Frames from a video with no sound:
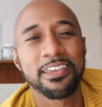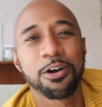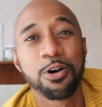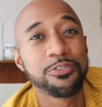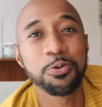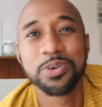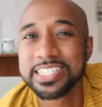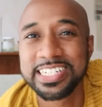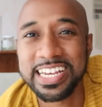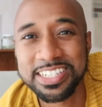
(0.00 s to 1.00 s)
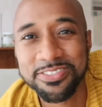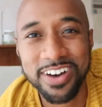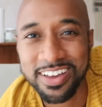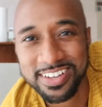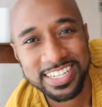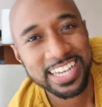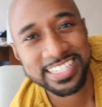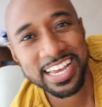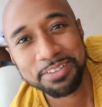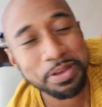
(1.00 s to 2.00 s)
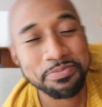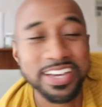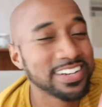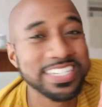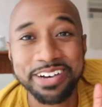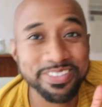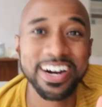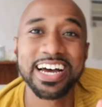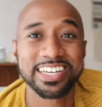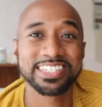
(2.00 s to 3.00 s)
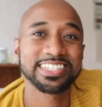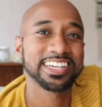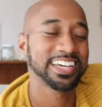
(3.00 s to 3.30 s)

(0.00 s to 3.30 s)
Or if it was just the fathers that said, make me ears numb grass.